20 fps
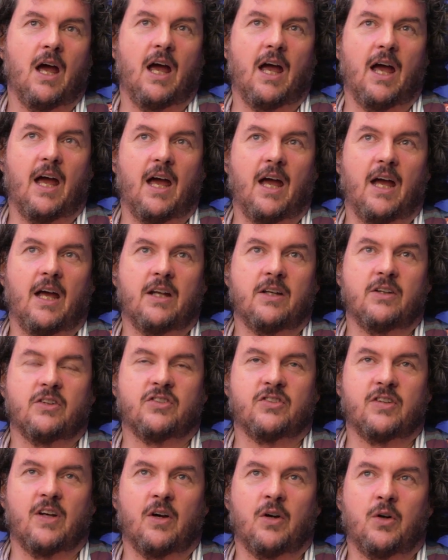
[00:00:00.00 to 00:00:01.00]
And
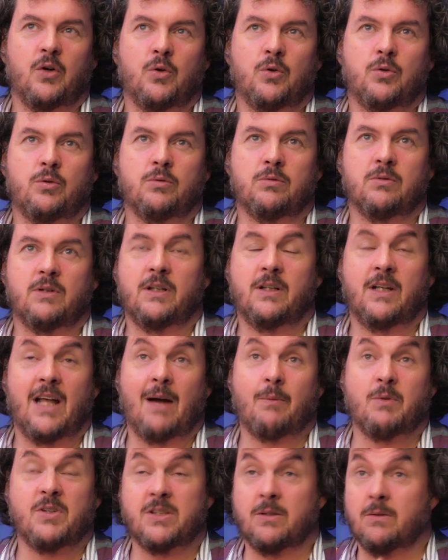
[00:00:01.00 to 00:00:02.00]

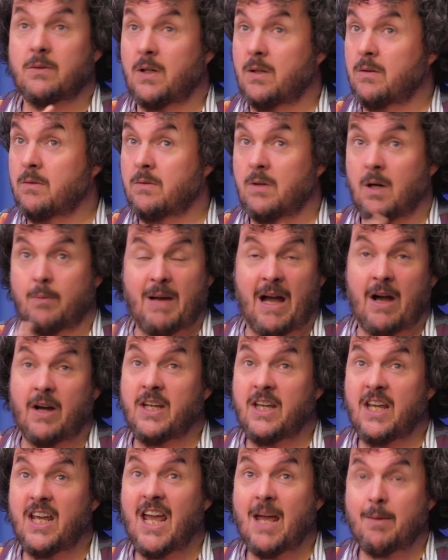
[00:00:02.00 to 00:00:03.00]
that was about a
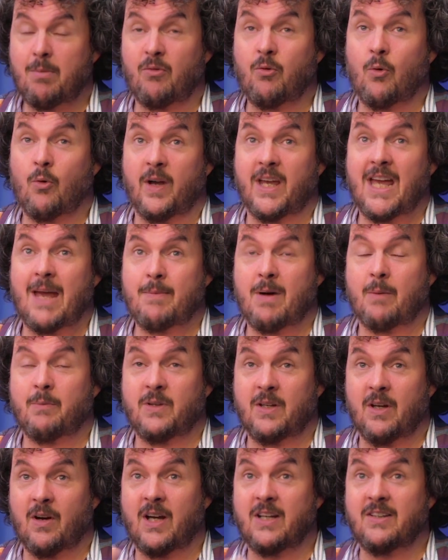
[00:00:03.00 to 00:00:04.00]
year before I came up
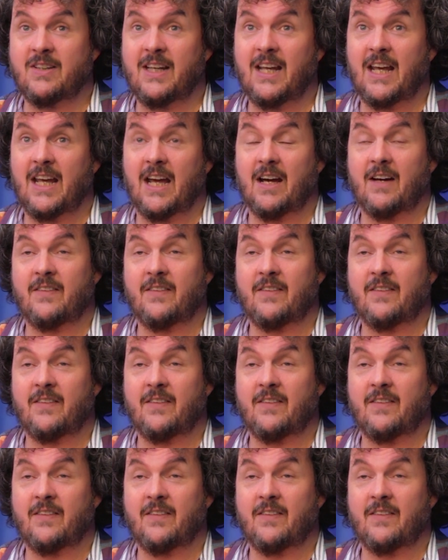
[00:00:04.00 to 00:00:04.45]
with the idea.